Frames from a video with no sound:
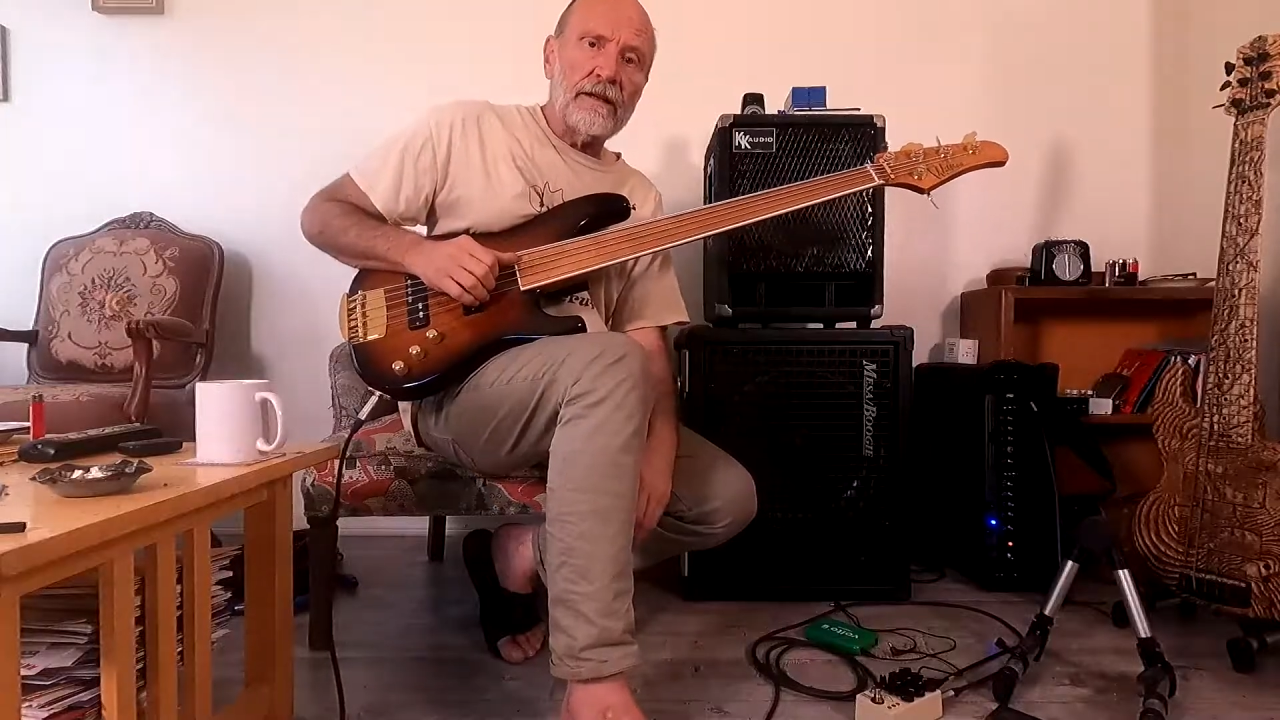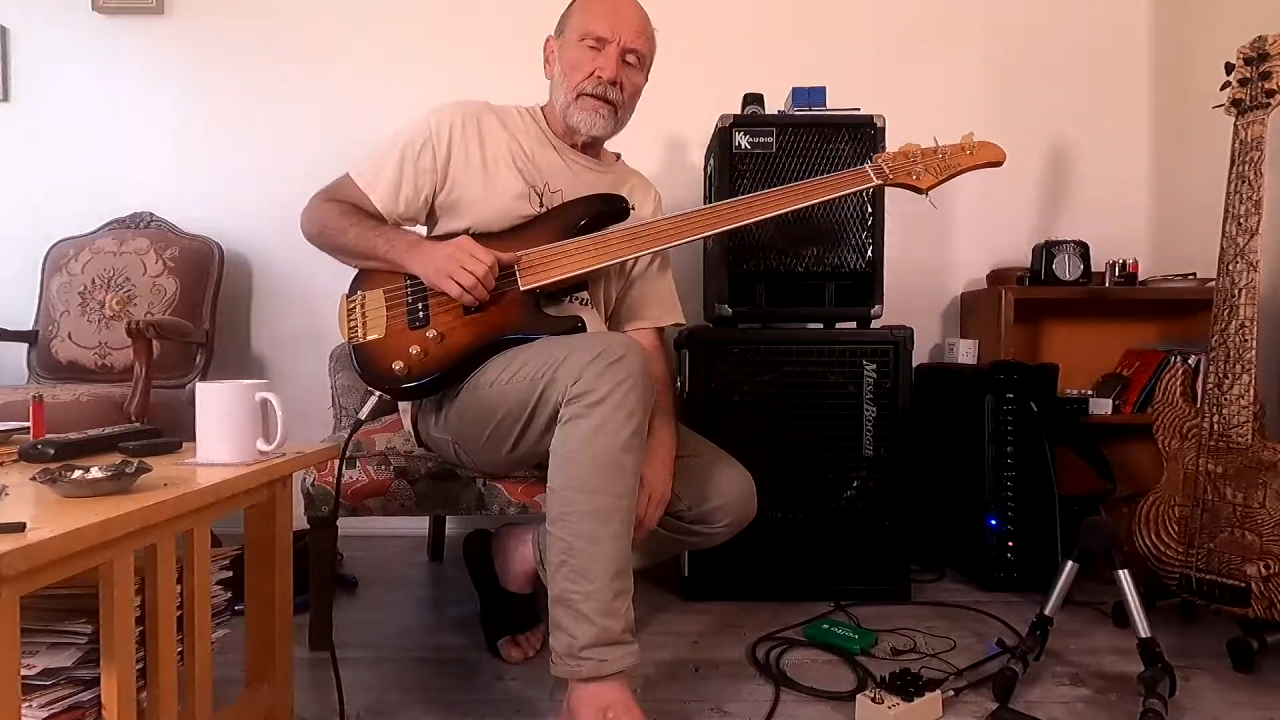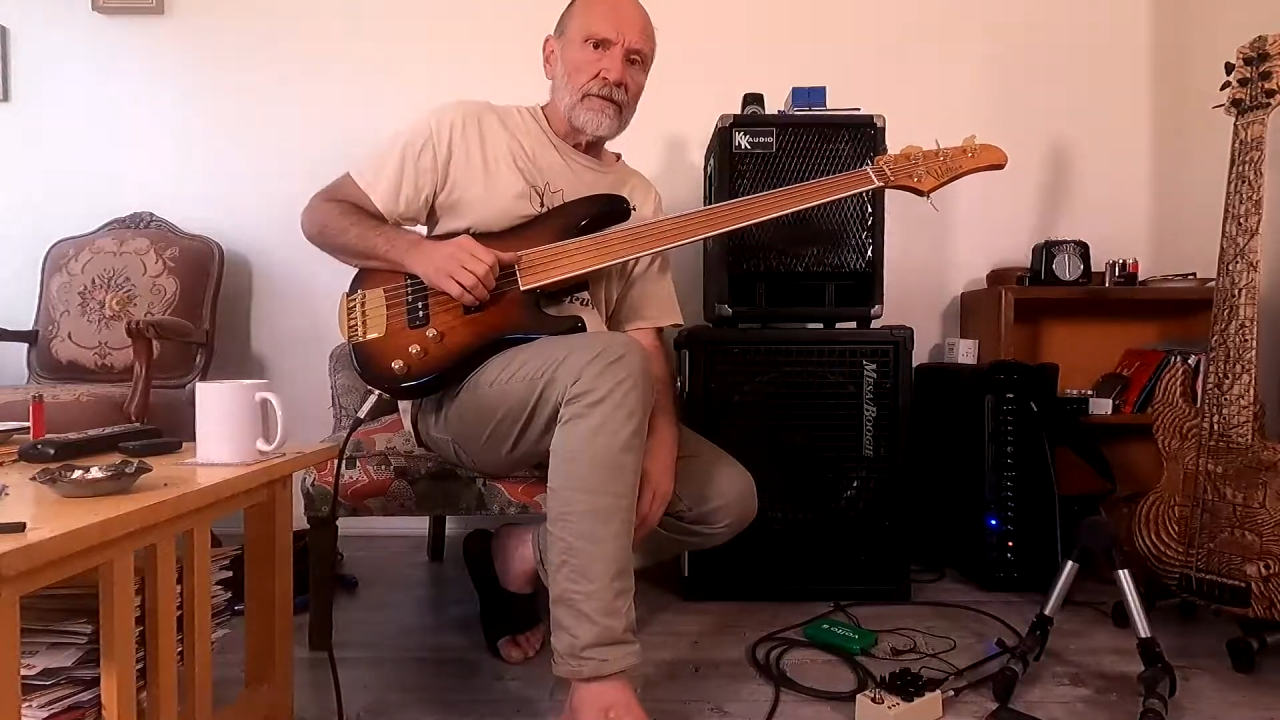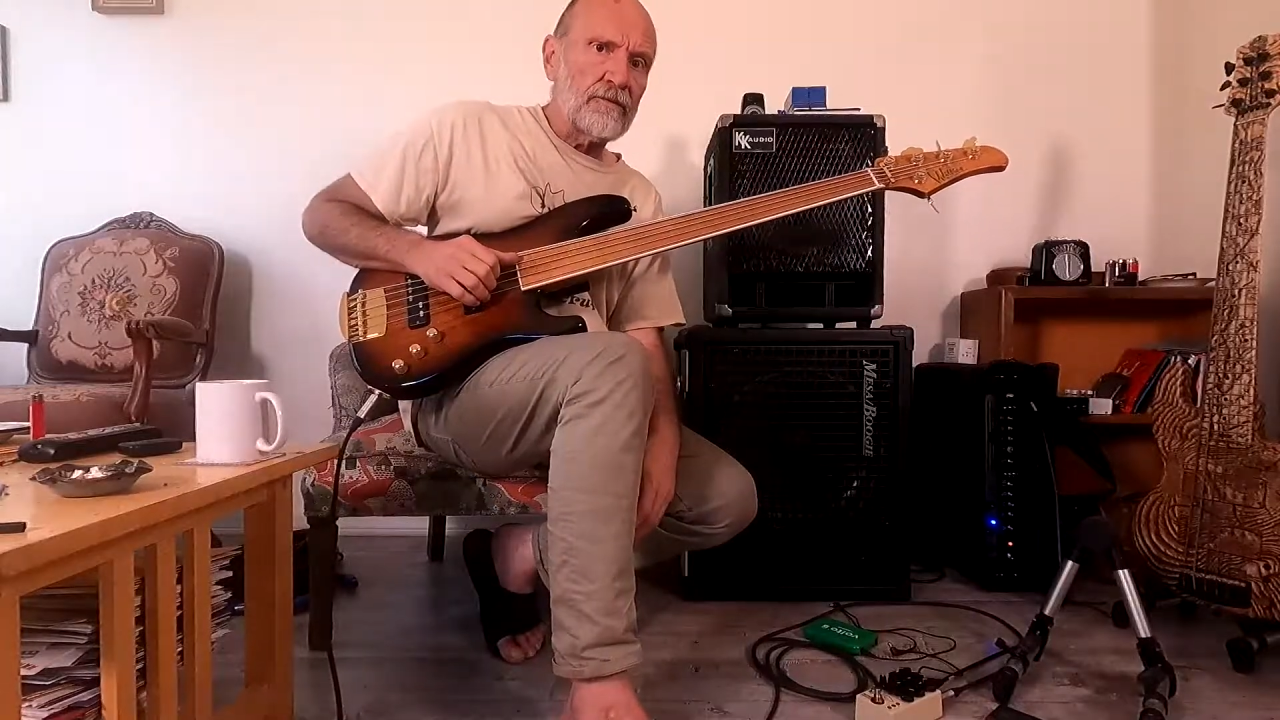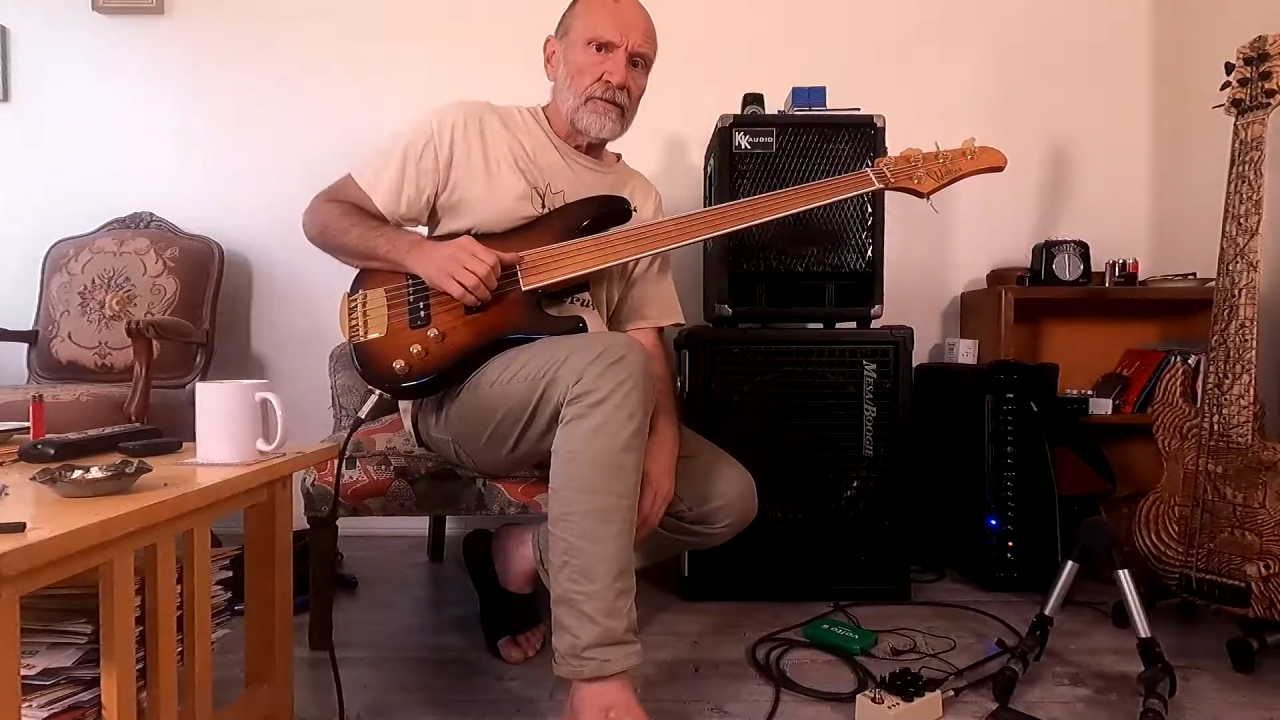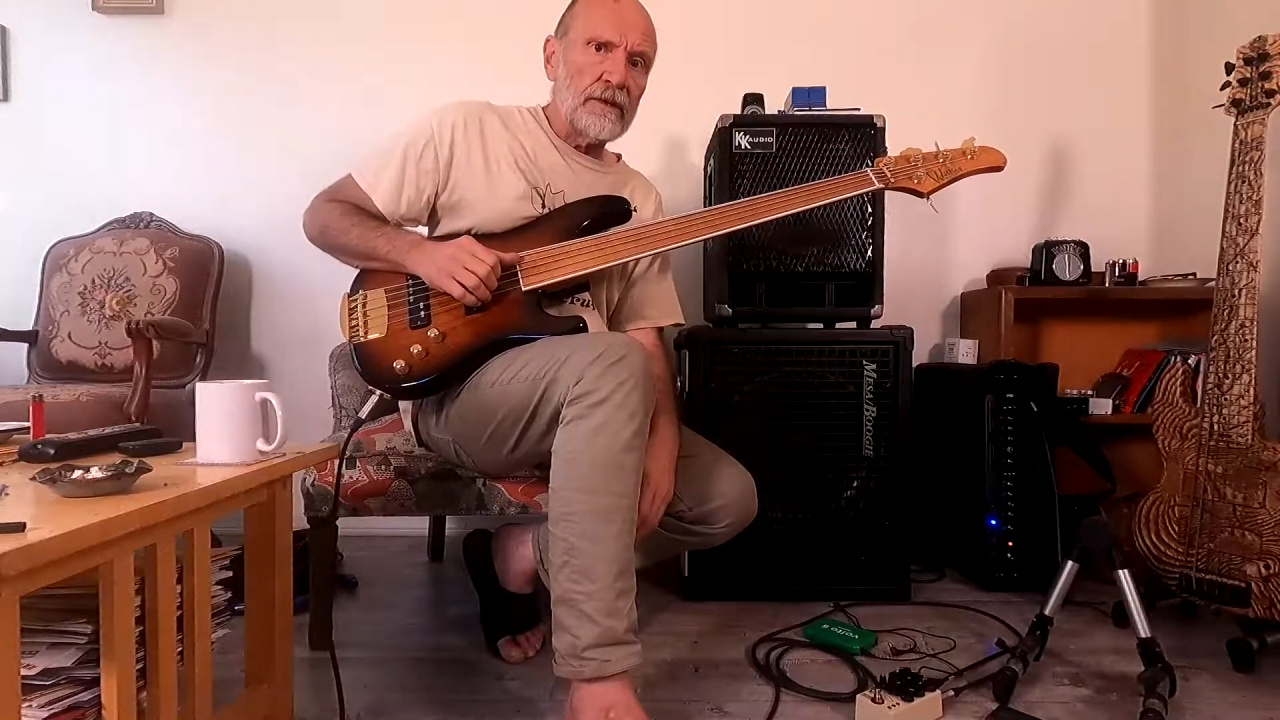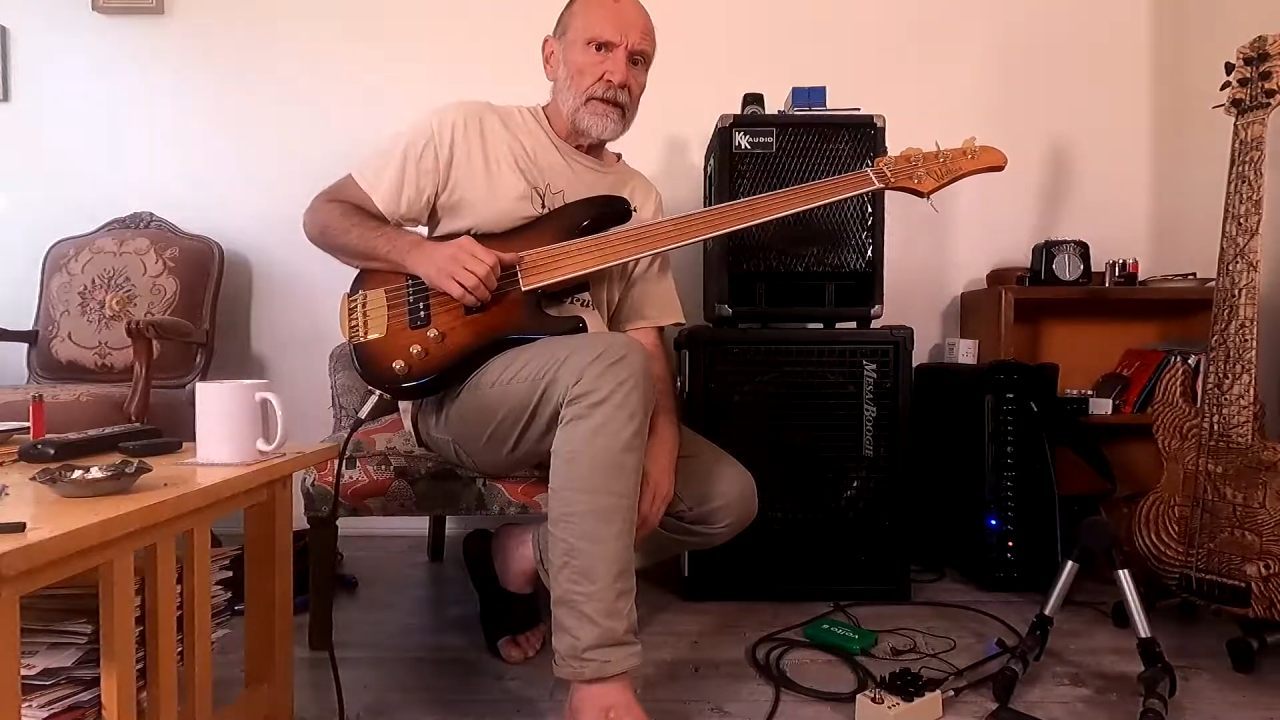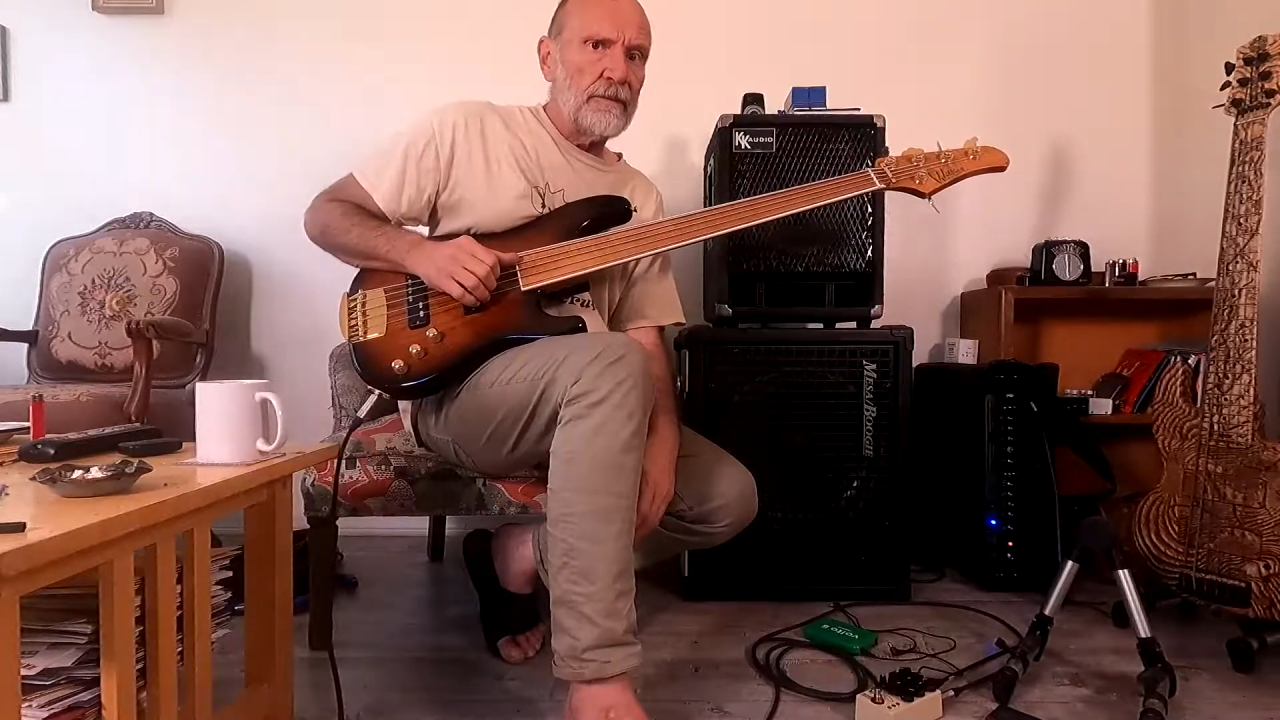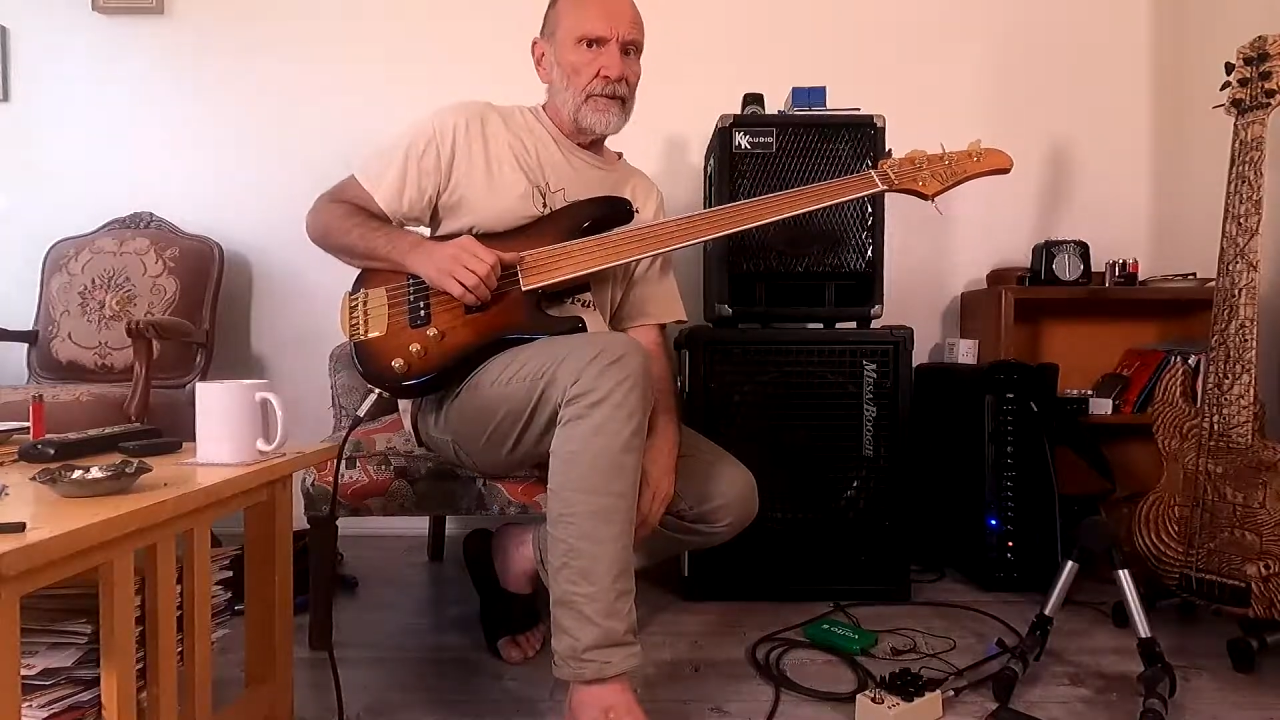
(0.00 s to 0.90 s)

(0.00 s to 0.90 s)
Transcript: and it's really